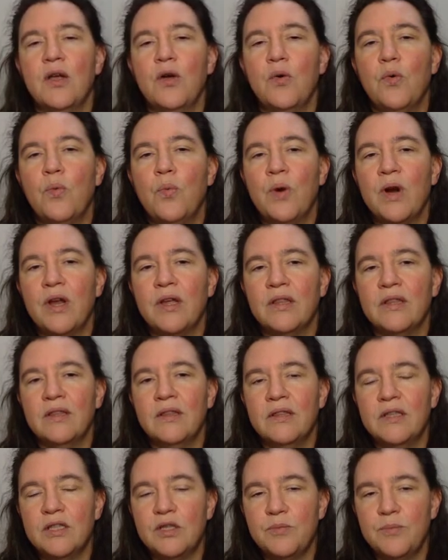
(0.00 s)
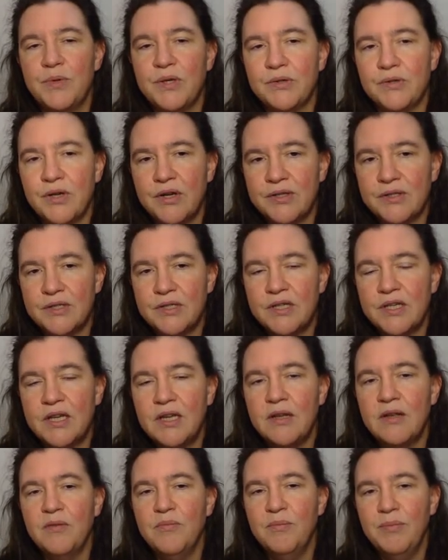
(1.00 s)
where this
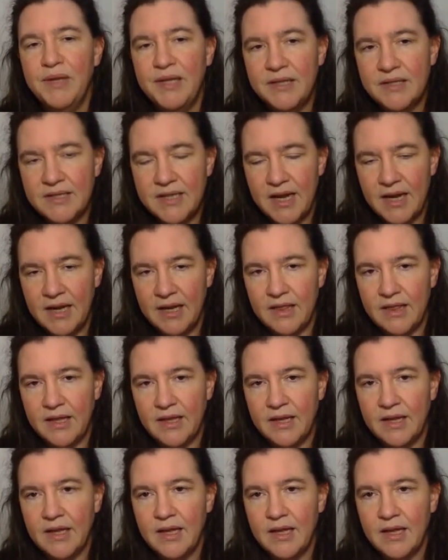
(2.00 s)
periodicity means anything.